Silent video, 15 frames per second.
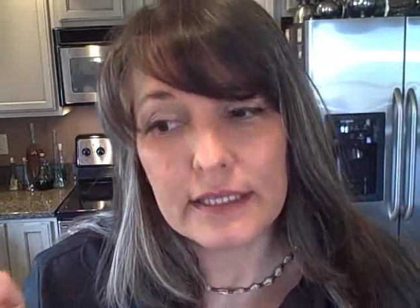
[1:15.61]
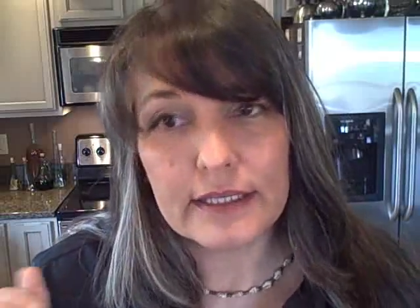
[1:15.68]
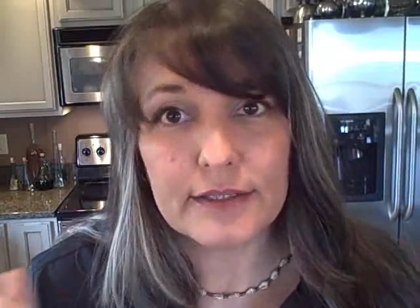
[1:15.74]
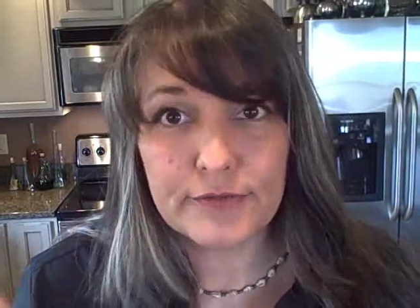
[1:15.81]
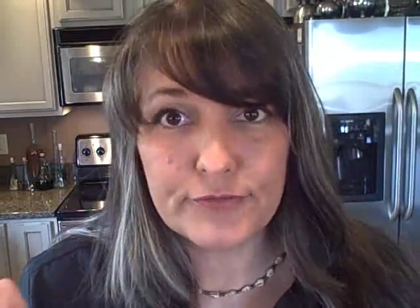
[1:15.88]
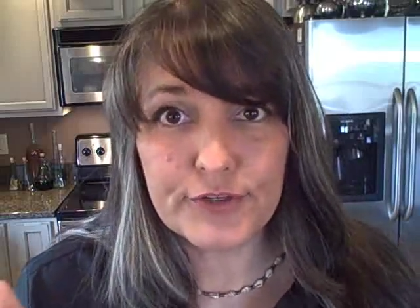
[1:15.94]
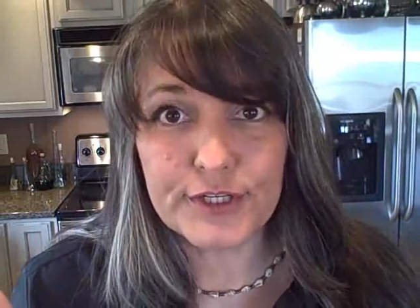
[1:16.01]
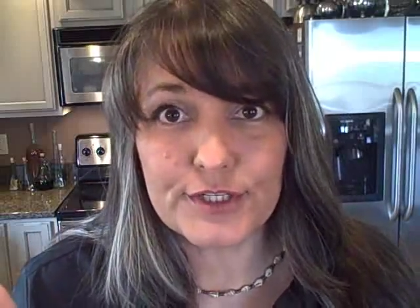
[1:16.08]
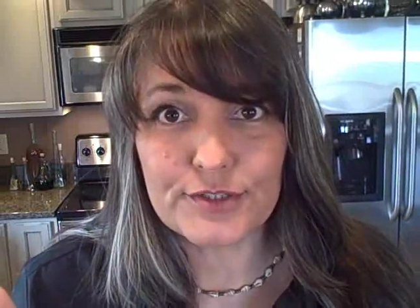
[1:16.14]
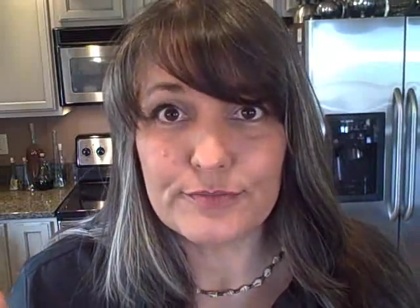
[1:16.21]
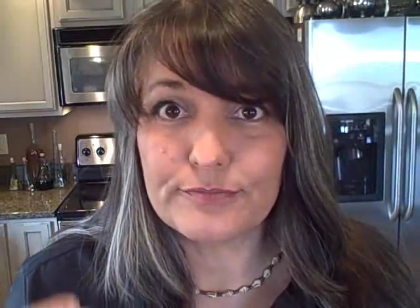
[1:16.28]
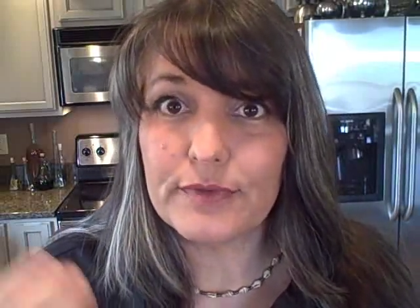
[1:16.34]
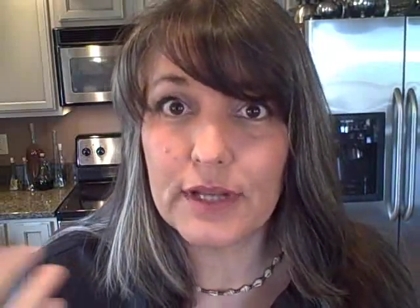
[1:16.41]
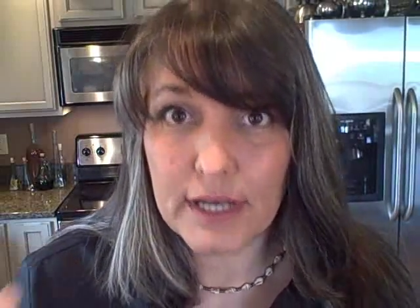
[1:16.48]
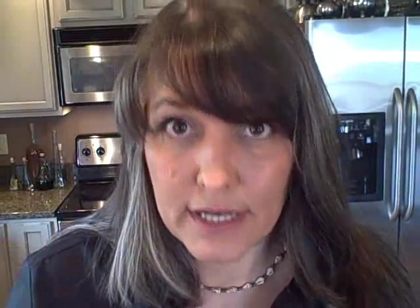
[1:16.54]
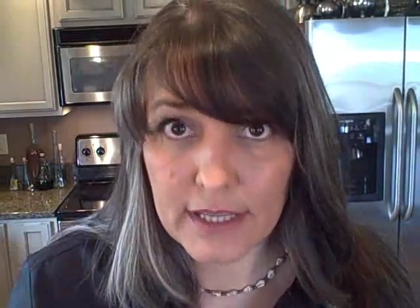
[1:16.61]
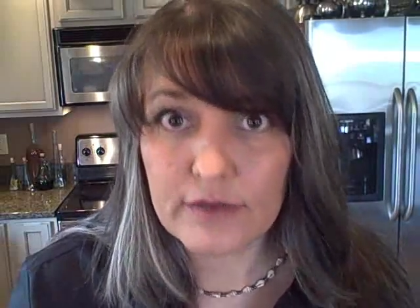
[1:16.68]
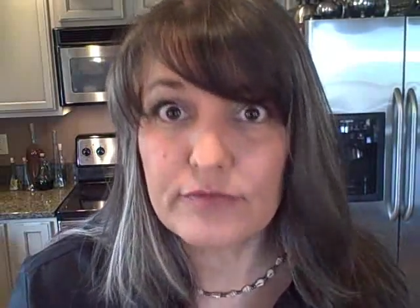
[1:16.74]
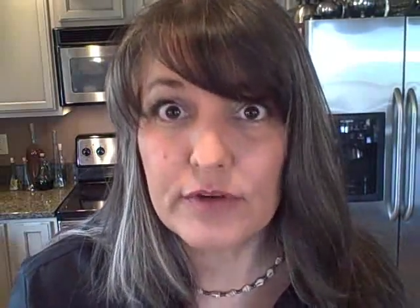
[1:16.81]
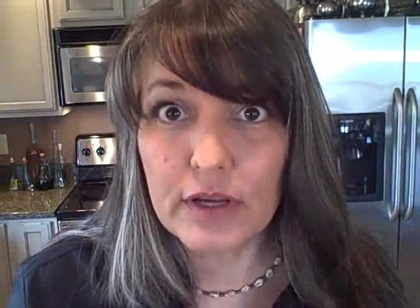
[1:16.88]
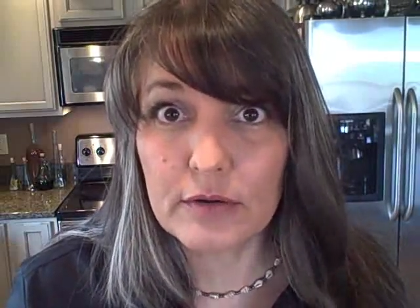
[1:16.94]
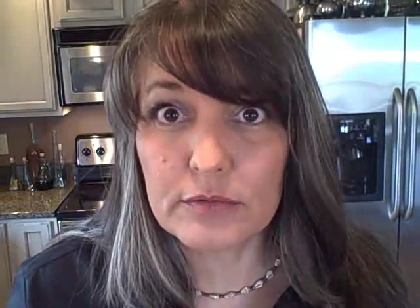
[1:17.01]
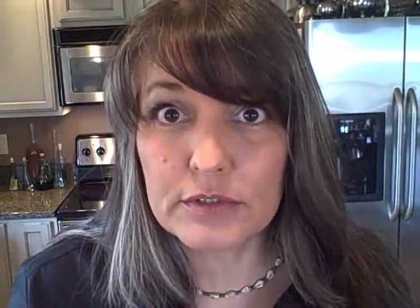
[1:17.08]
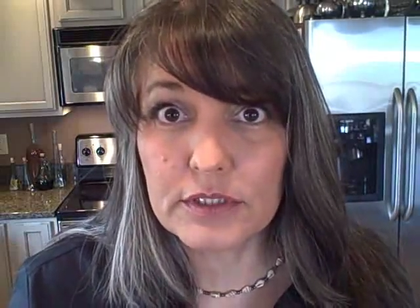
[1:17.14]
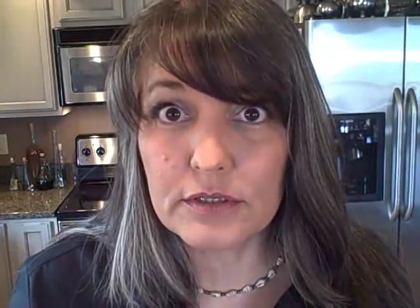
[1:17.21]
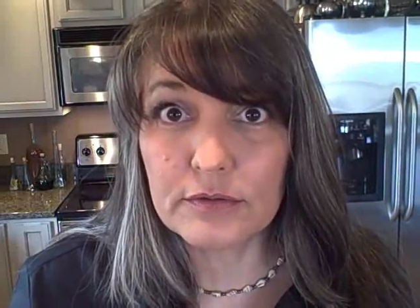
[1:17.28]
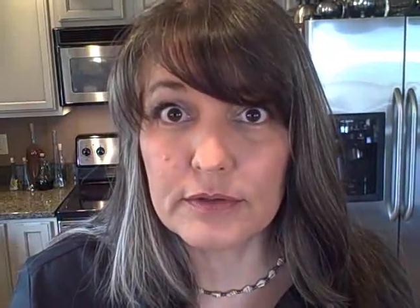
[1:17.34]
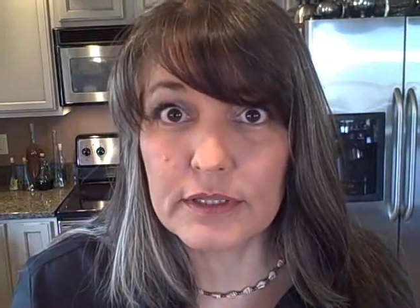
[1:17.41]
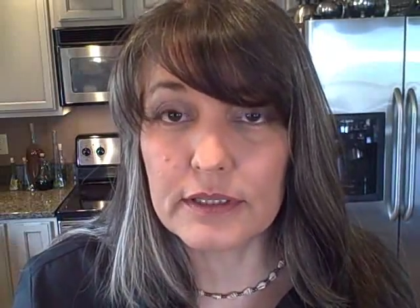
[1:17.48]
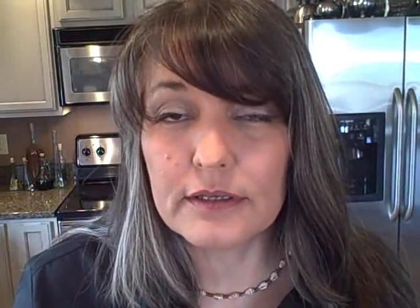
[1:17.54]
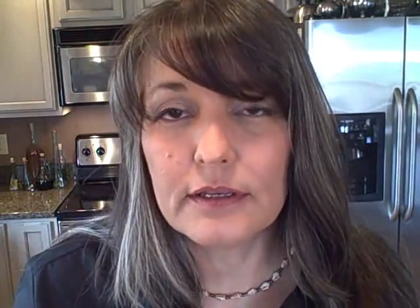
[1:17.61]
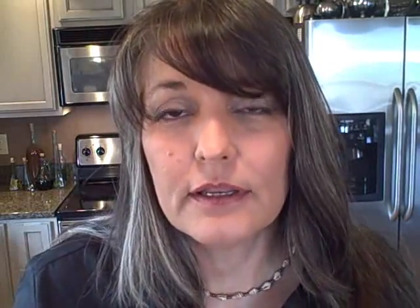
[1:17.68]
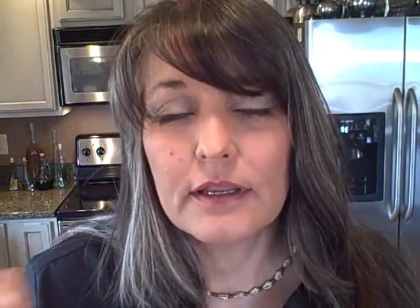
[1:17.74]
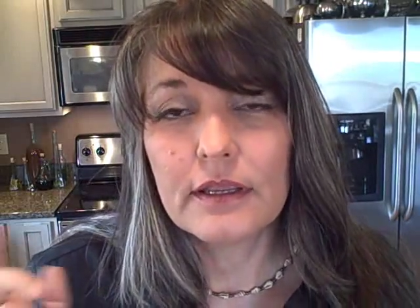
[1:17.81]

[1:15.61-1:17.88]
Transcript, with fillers: in the fridge, and I gotta figure out what to do with it.